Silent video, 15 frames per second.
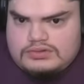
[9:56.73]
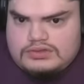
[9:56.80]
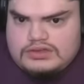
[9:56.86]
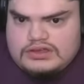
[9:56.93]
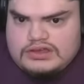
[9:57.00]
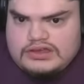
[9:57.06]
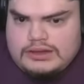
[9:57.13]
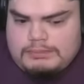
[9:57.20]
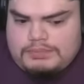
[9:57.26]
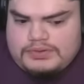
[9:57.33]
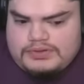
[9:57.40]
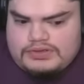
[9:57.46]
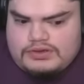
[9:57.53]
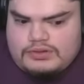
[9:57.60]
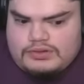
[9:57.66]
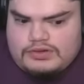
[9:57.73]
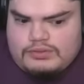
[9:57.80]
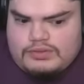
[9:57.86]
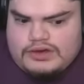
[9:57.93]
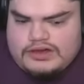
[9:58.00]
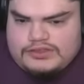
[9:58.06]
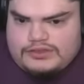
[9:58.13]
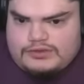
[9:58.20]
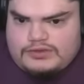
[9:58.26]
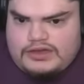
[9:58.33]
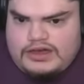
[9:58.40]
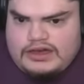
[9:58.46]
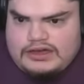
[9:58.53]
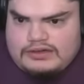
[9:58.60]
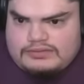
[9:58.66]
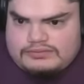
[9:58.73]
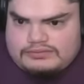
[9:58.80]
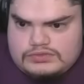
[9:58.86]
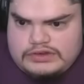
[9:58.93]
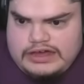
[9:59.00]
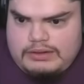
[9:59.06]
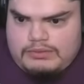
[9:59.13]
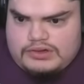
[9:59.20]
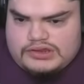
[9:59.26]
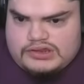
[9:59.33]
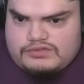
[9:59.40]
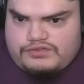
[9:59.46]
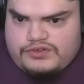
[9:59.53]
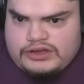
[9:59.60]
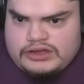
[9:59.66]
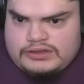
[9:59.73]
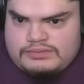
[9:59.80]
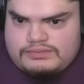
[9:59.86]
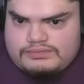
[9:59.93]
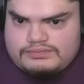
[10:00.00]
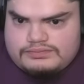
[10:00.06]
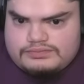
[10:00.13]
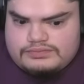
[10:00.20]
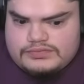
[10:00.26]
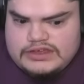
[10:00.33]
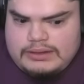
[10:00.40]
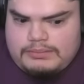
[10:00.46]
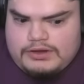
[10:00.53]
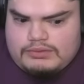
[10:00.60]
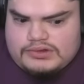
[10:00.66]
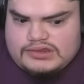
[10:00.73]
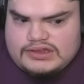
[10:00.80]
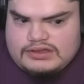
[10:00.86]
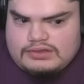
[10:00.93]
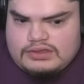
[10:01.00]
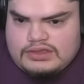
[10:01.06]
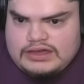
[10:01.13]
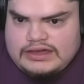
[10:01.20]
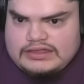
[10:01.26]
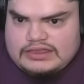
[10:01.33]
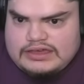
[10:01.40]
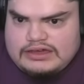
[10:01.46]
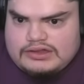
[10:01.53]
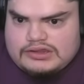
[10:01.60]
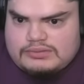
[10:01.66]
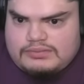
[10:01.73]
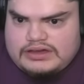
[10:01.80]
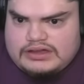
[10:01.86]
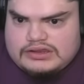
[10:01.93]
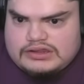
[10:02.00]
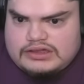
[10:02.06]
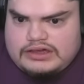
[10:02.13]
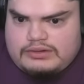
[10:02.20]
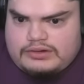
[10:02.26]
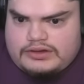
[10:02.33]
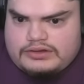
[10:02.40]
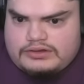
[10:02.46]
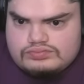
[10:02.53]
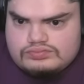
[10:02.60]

Yep. Don't know why I threw that. That wasn't fun. That ball was hit nine thousand miles an hour.